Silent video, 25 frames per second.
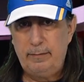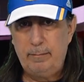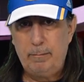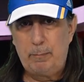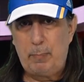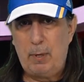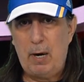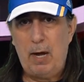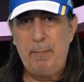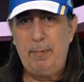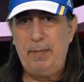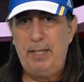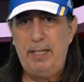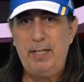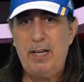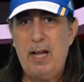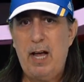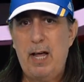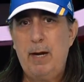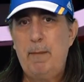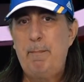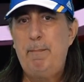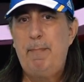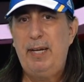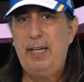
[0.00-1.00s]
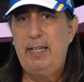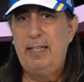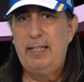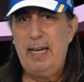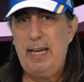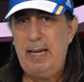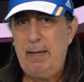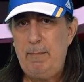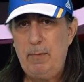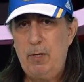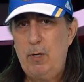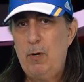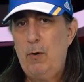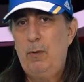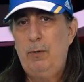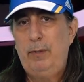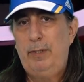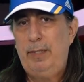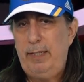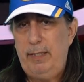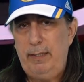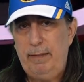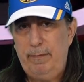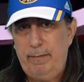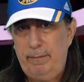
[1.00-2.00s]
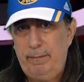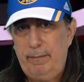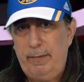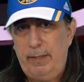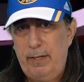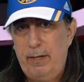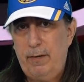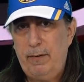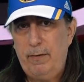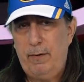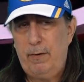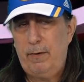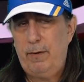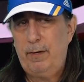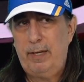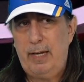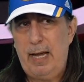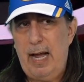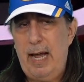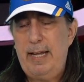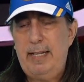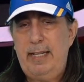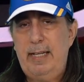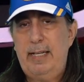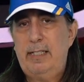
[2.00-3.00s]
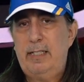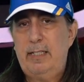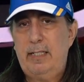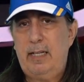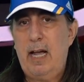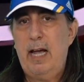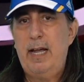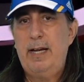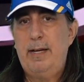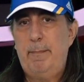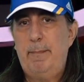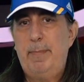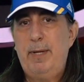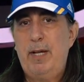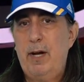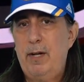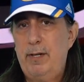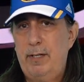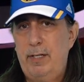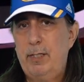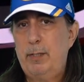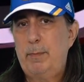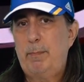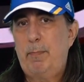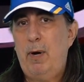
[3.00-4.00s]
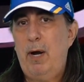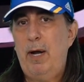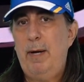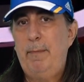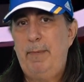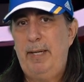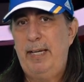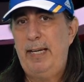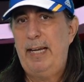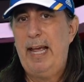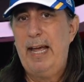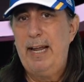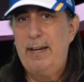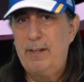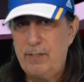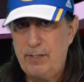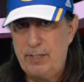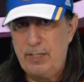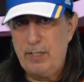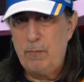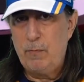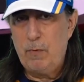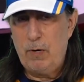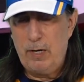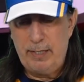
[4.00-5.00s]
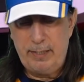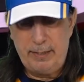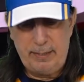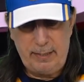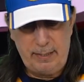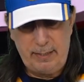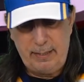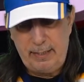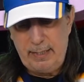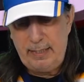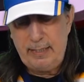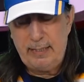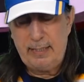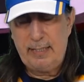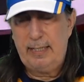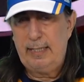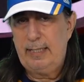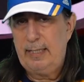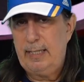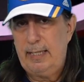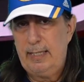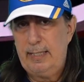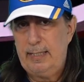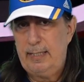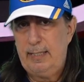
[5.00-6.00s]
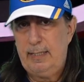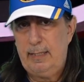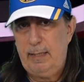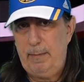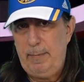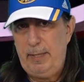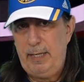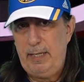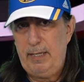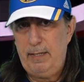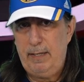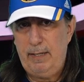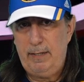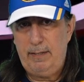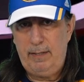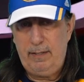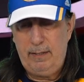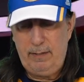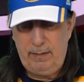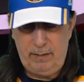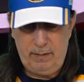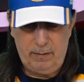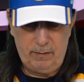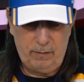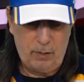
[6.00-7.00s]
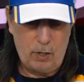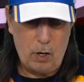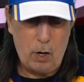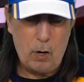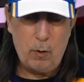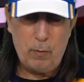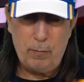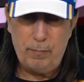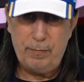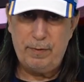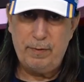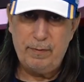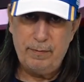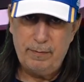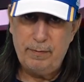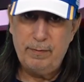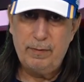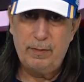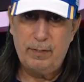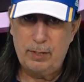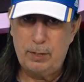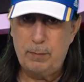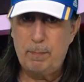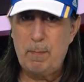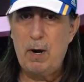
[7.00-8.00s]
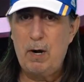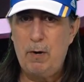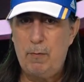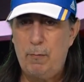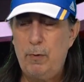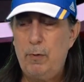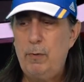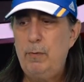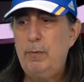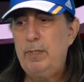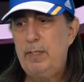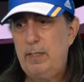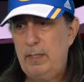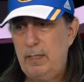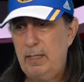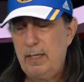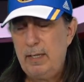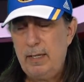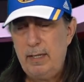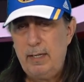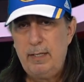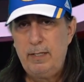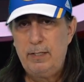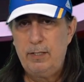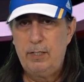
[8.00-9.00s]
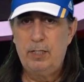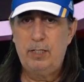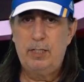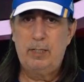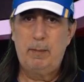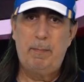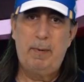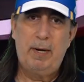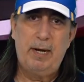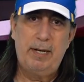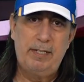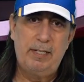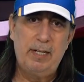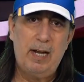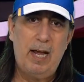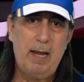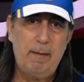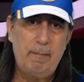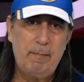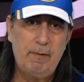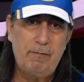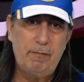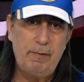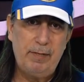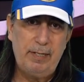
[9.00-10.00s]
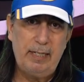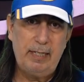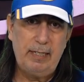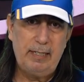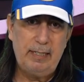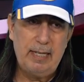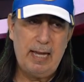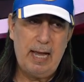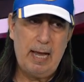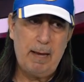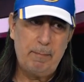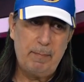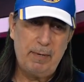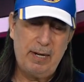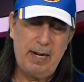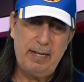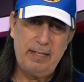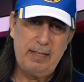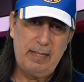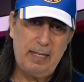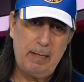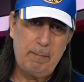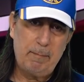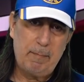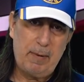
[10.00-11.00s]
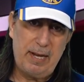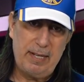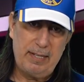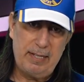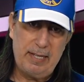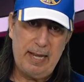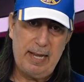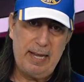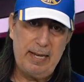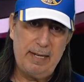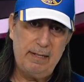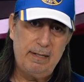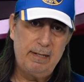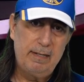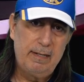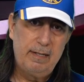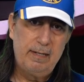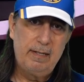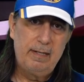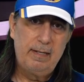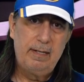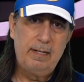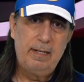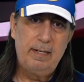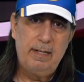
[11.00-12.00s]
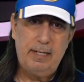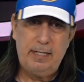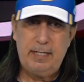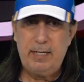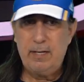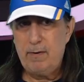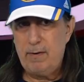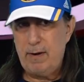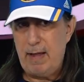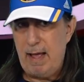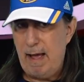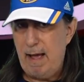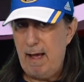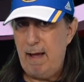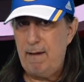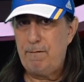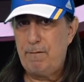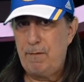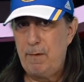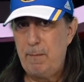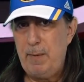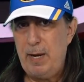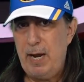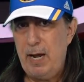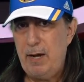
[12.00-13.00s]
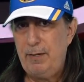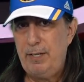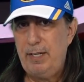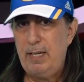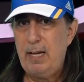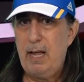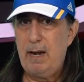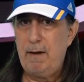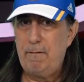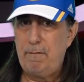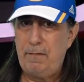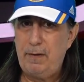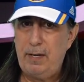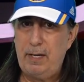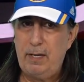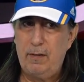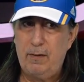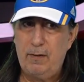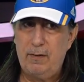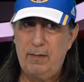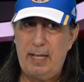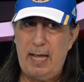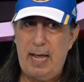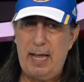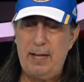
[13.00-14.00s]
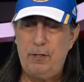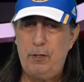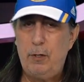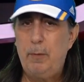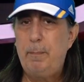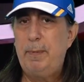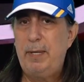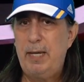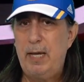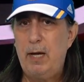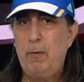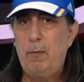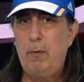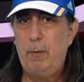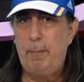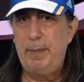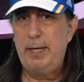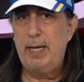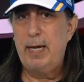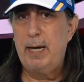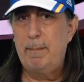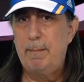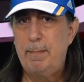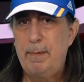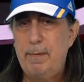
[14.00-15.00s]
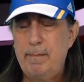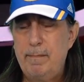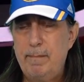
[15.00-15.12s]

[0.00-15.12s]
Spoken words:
probably not a big name goalie, you know, or a guy that's kind of beyond his prime like Anderson was and things like this. I mean, they'll go the smart route just to buy time if we need that. But I think by then, a year and a half from now, you got to figure that UPL will be up.